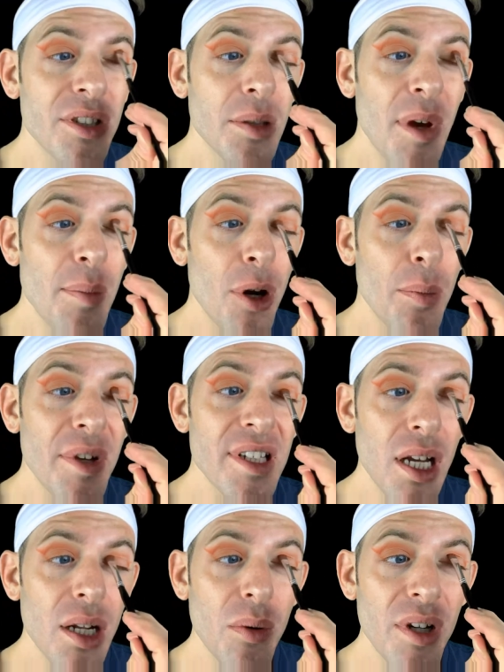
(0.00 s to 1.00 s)
wasn't my purpose.
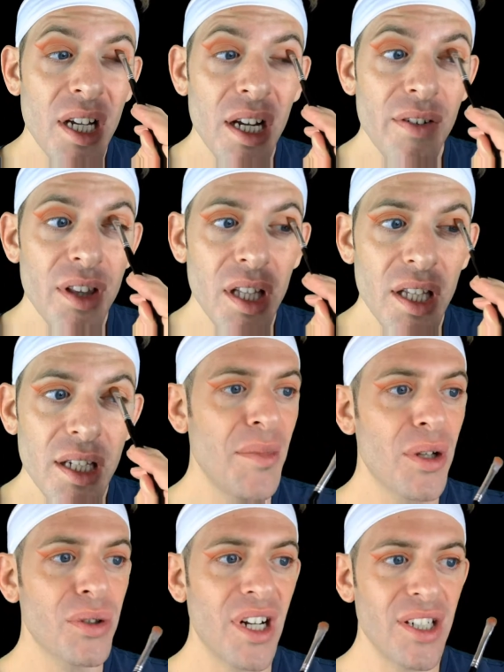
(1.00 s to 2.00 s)
I don't want to cover the lid.
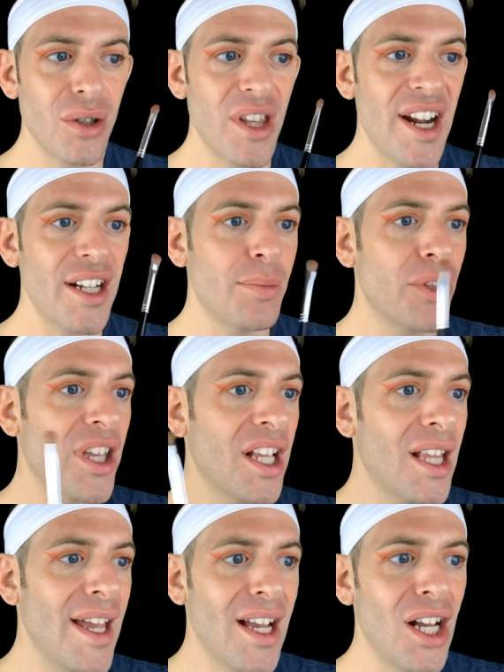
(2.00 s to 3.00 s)
Because when I do that, I end up looking
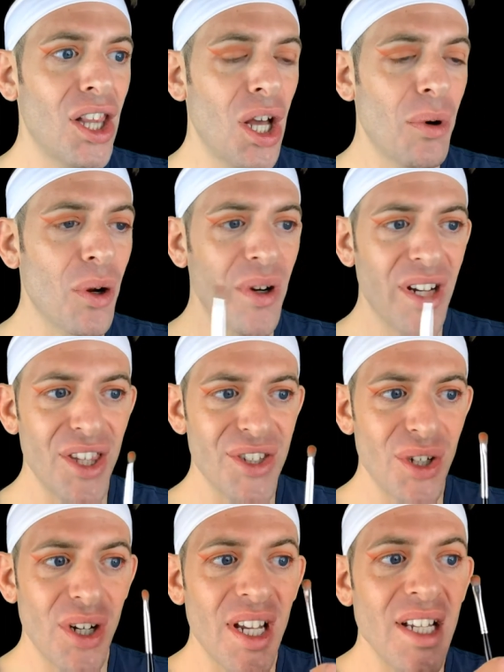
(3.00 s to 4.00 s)
like, hello, we're going to the
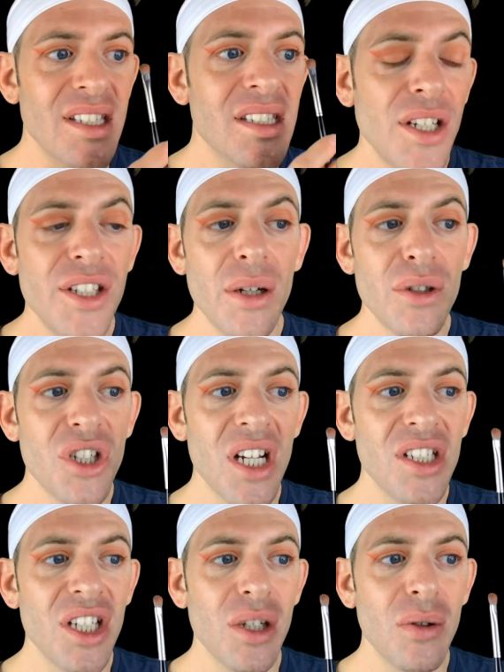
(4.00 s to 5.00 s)
circus. No
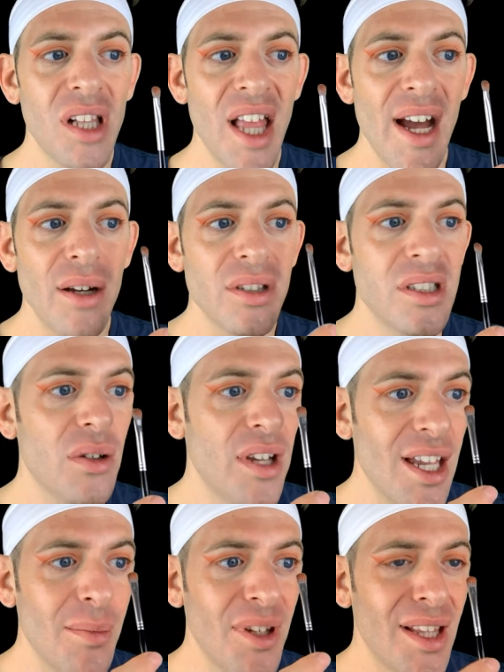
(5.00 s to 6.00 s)
shade to you clowns,
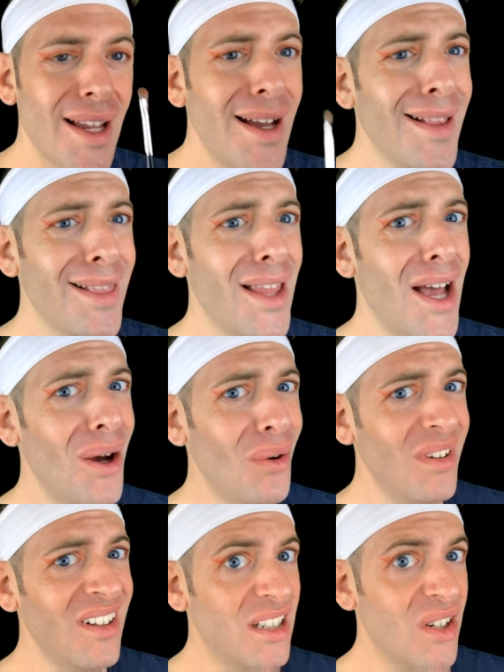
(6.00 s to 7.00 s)
okay? But like,
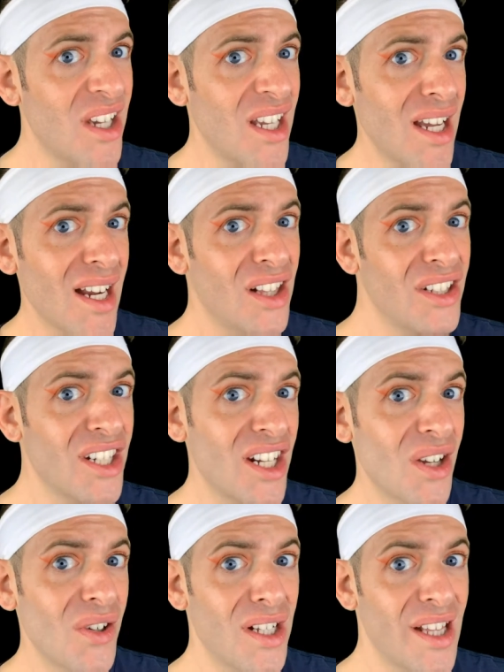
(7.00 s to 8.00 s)
hello. Okay, I clearly
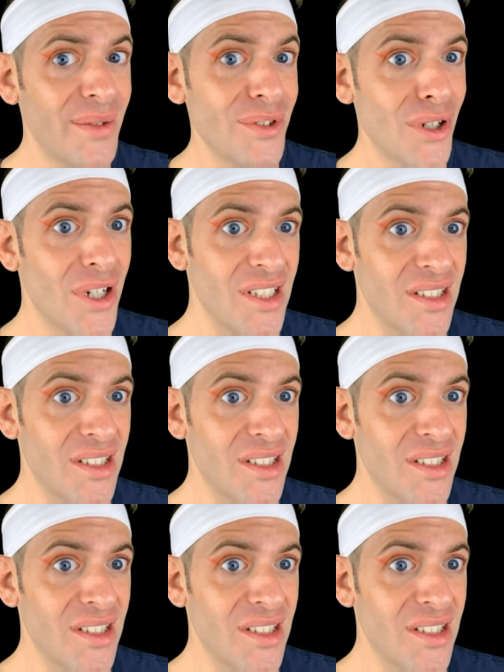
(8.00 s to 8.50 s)
didn't go to clown circus